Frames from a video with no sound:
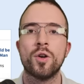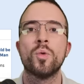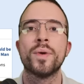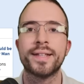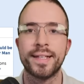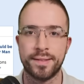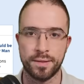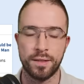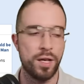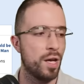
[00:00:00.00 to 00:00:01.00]
we
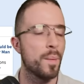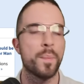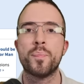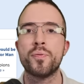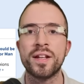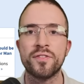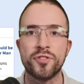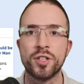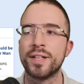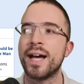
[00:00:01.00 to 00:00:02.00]
didn't.
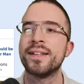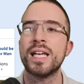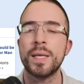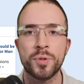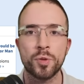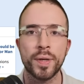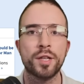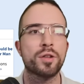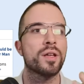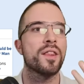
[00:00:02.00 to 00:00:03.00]
Brentford and Ipswich,